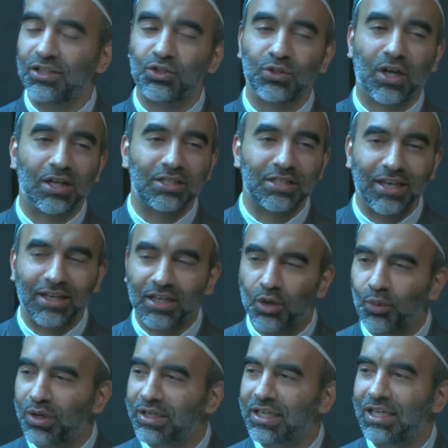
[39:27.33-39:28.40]
Do not take a
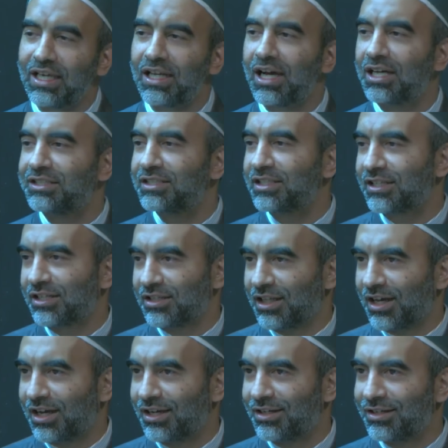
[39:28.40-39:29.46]
wakil other than Allah.